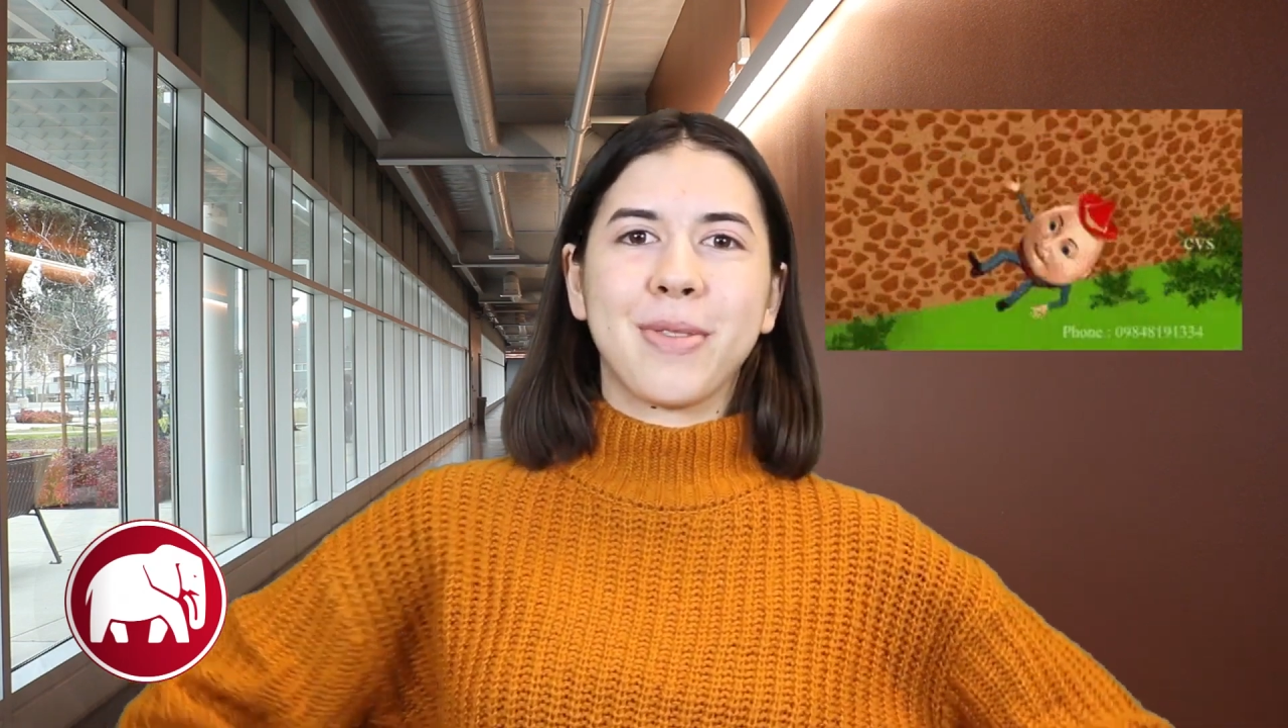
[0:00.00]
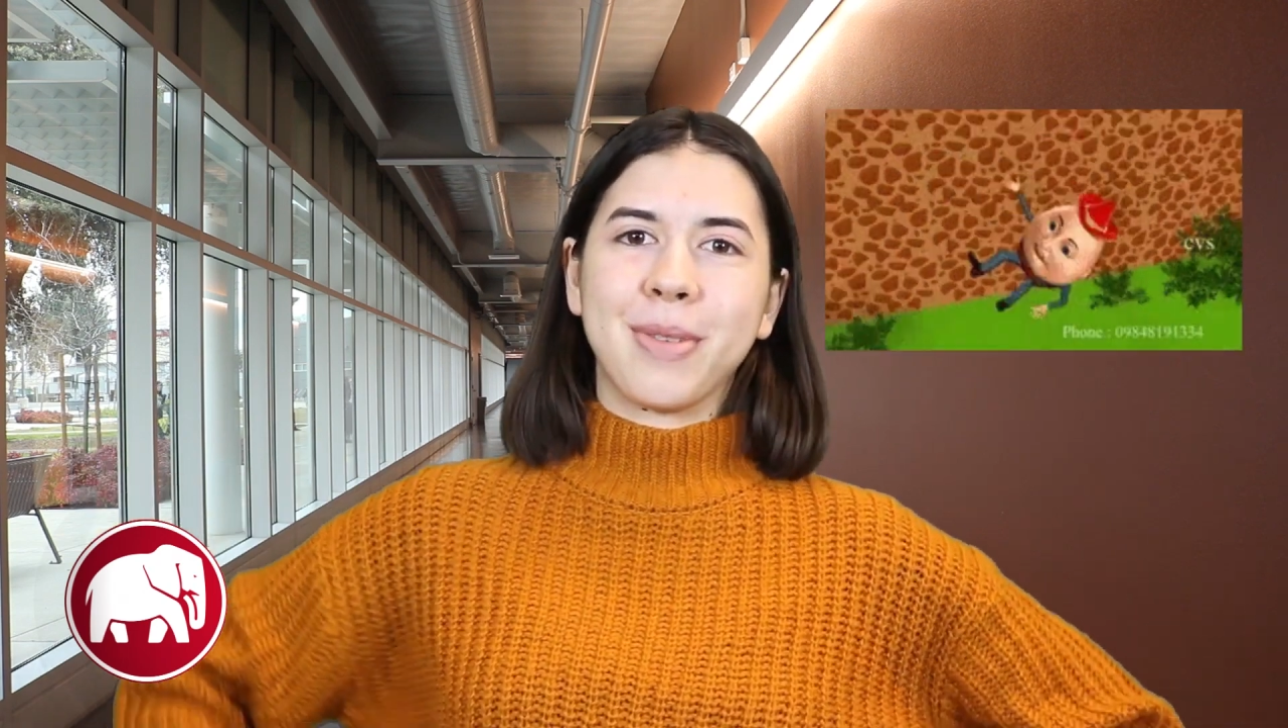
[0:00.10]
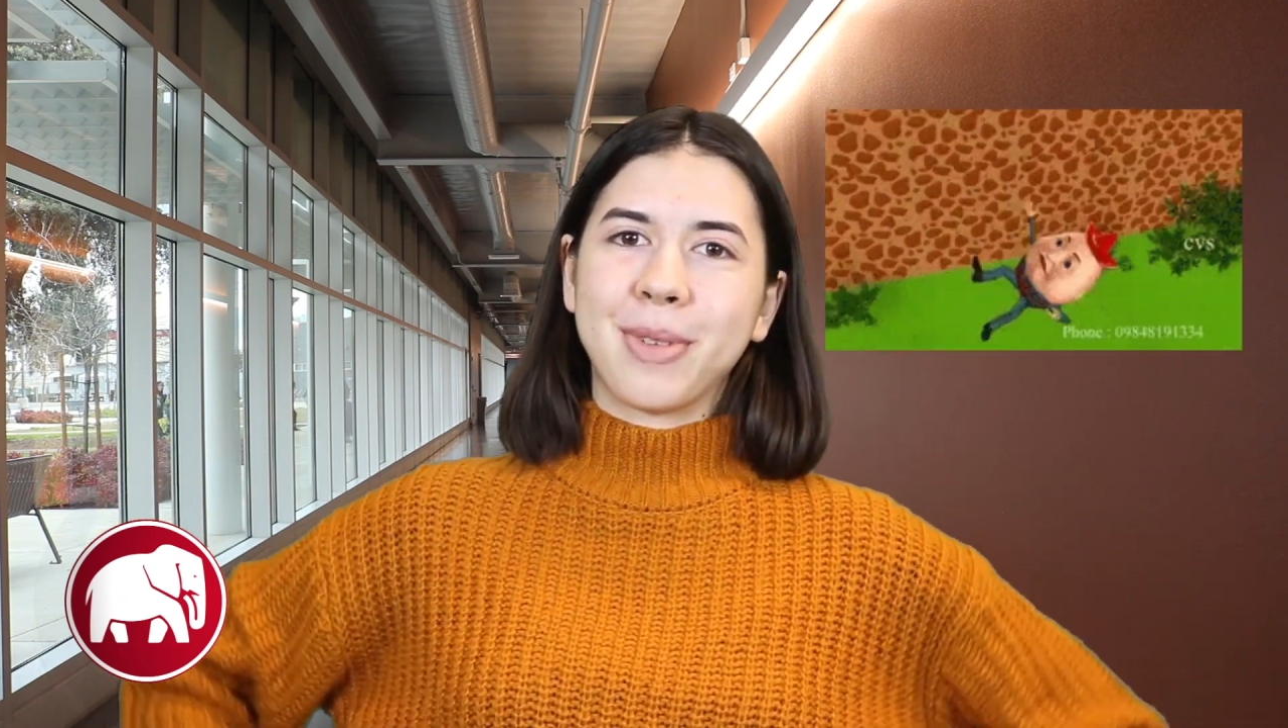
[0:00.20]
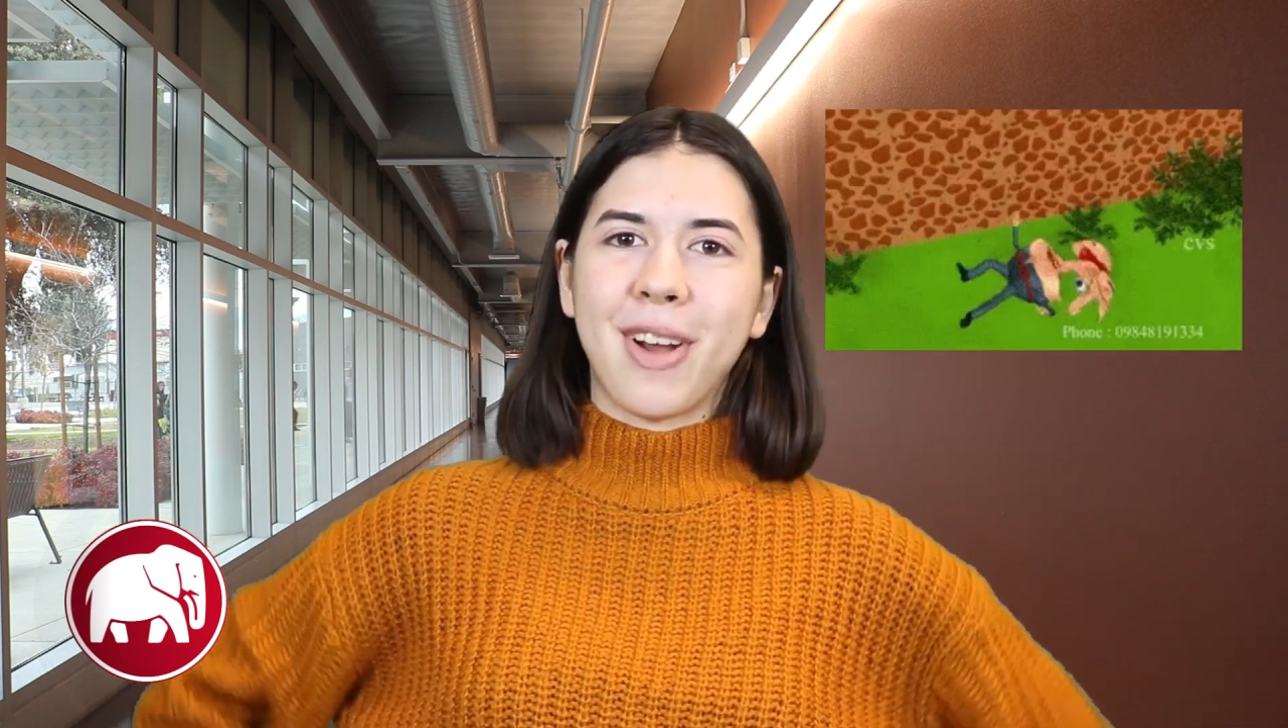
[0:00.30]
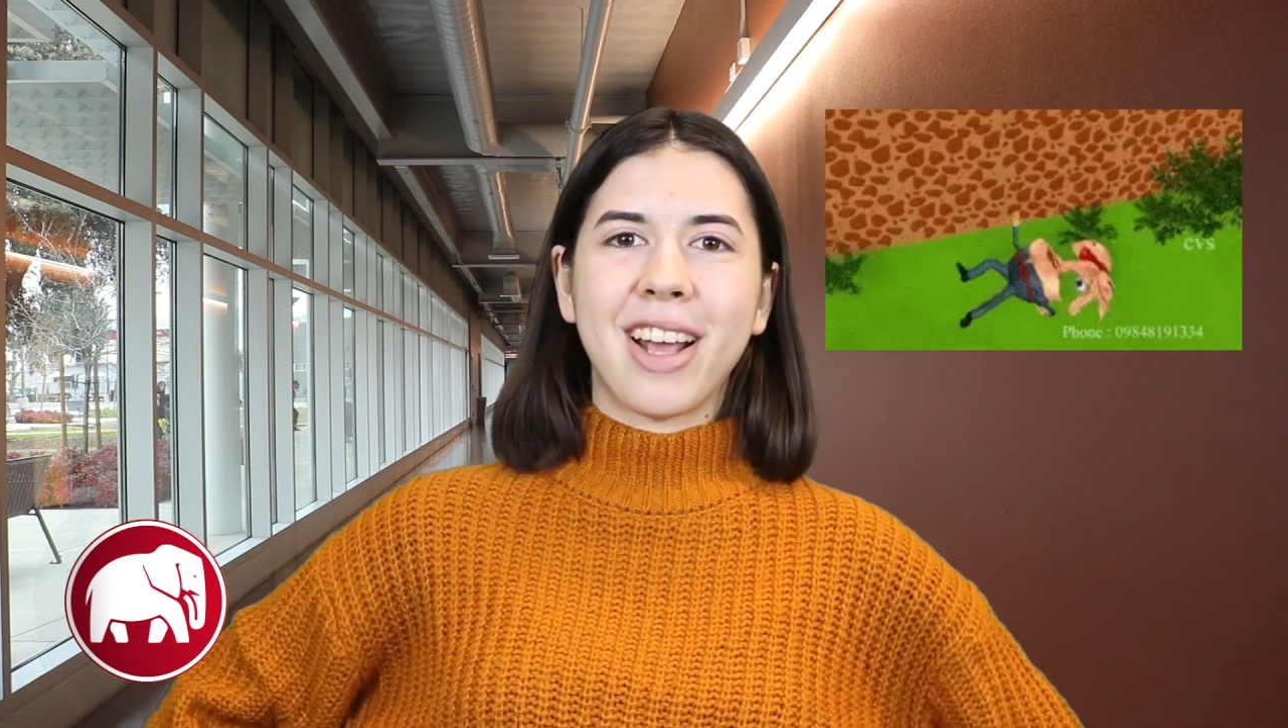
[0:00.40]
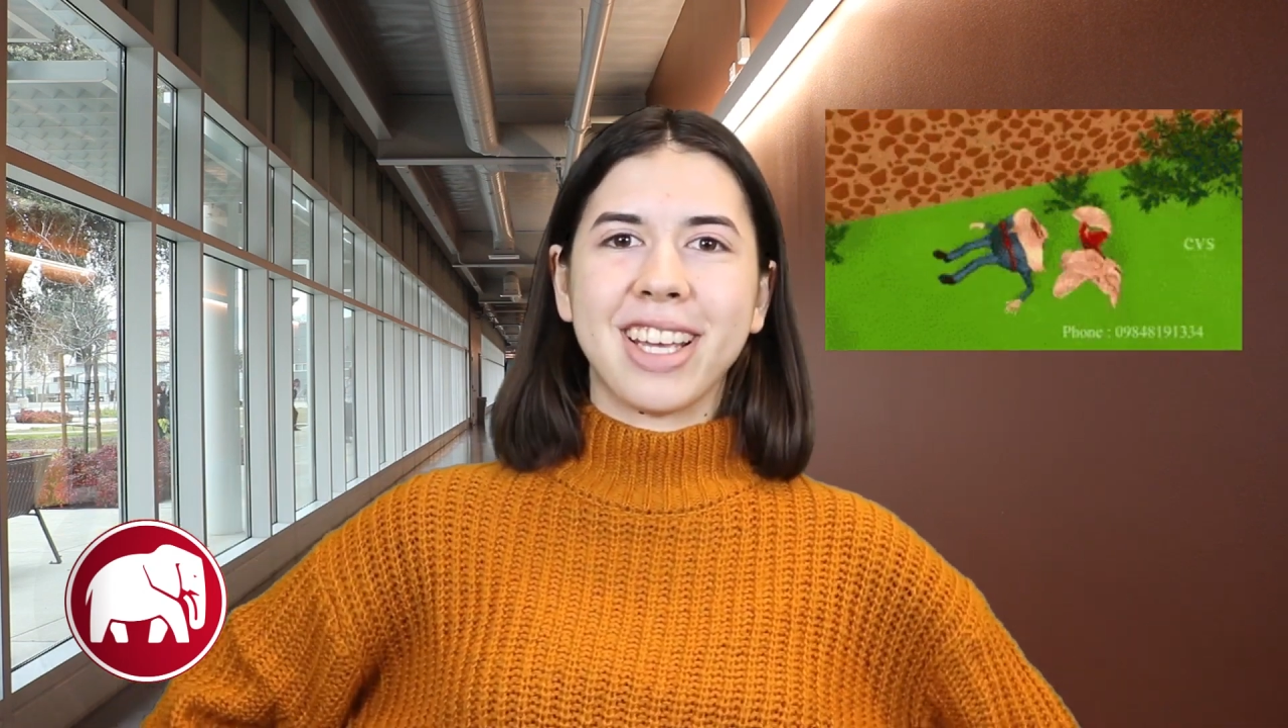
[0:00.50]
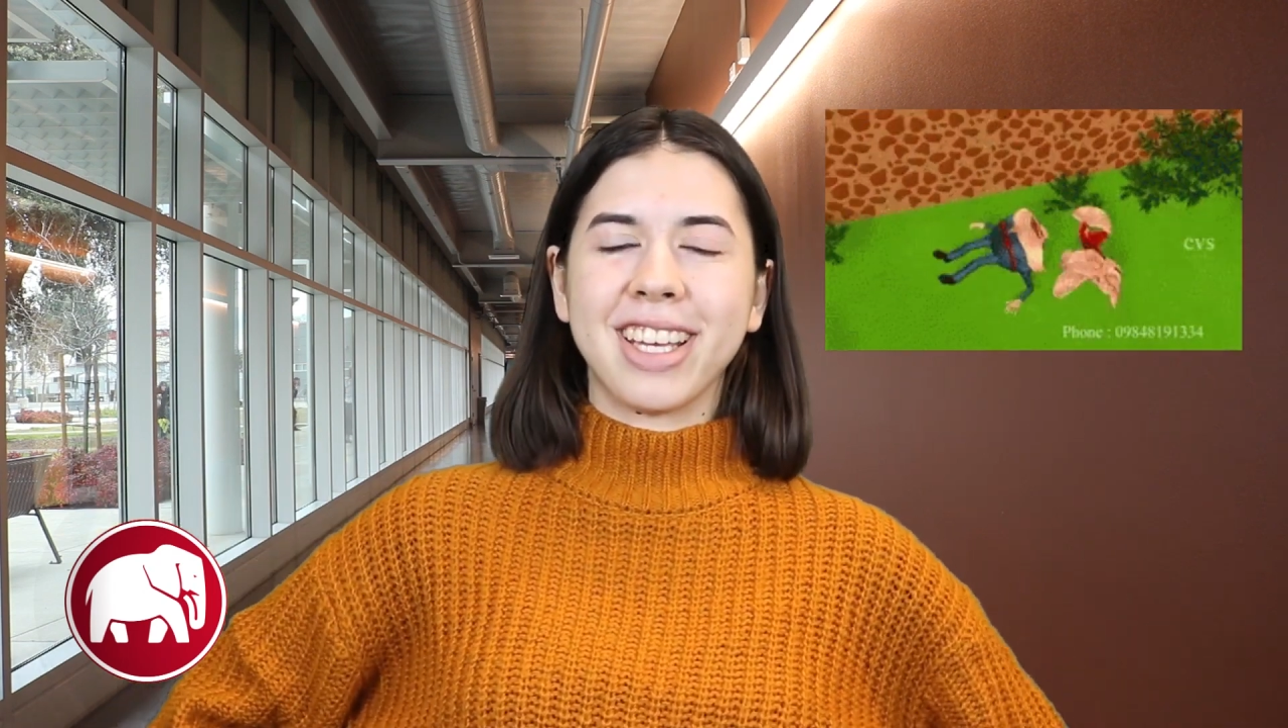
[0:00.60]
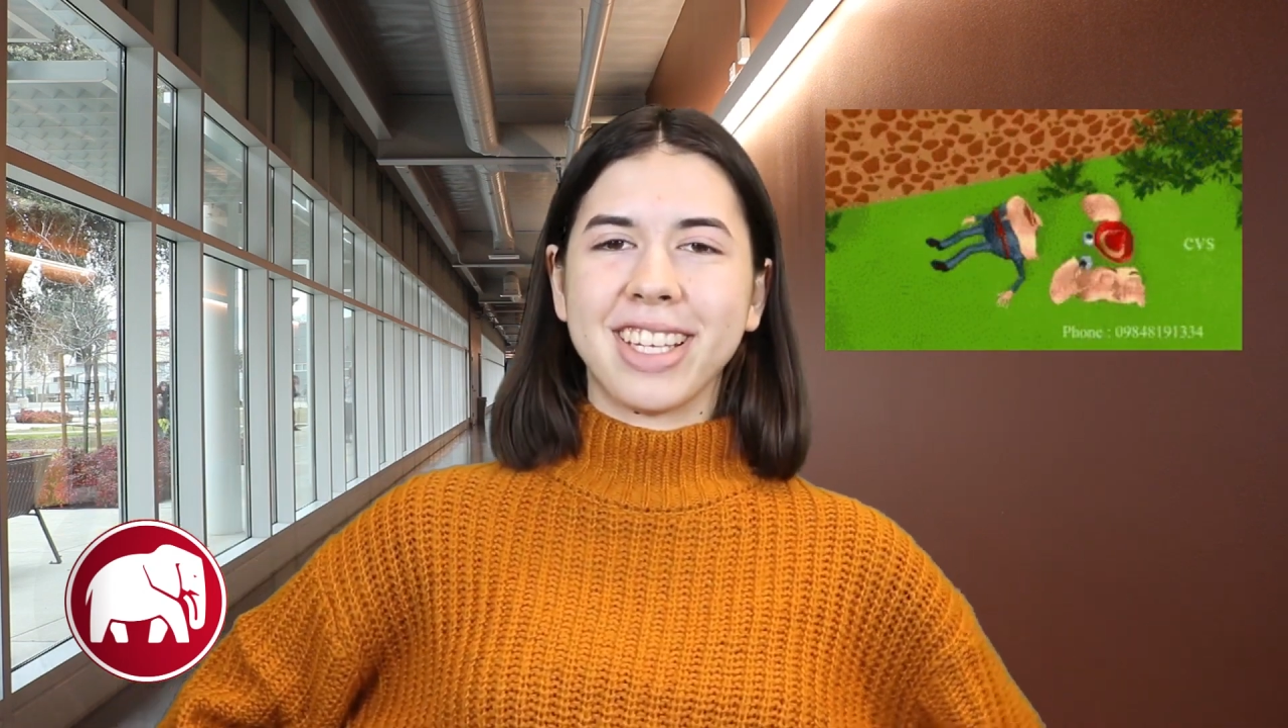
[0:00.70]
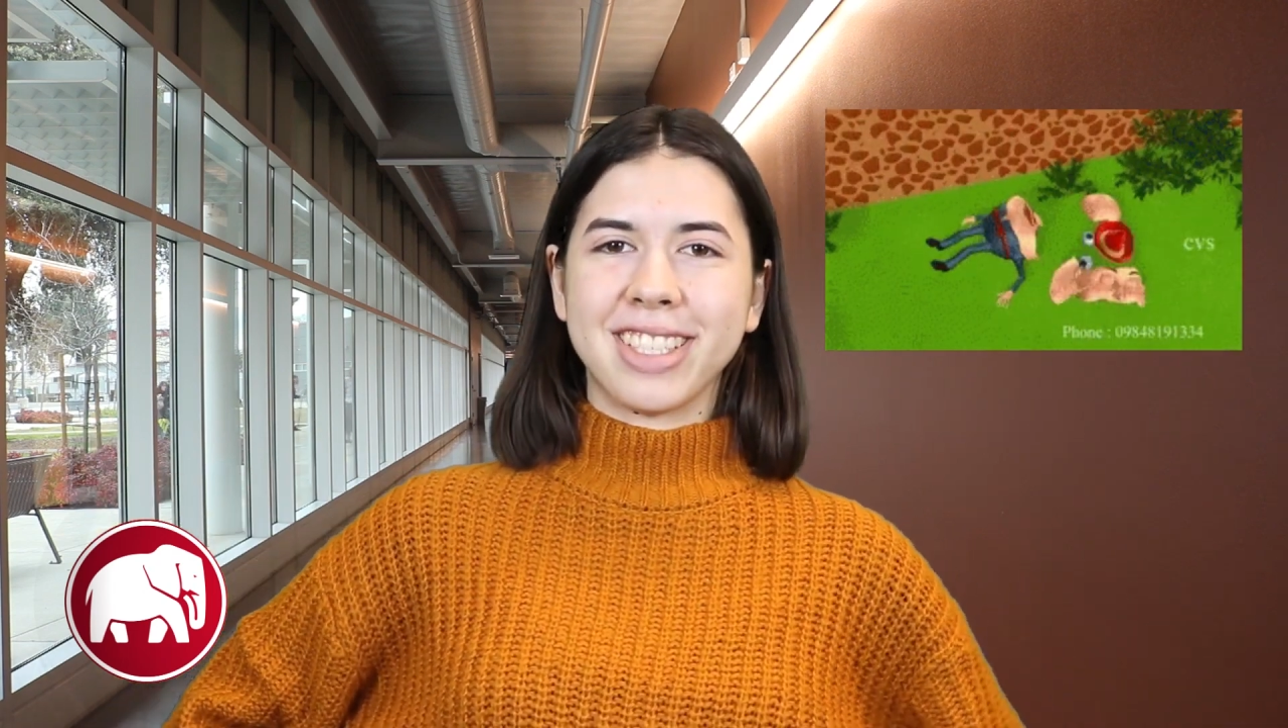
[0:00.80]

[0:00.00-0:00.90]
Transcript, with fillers: from cracking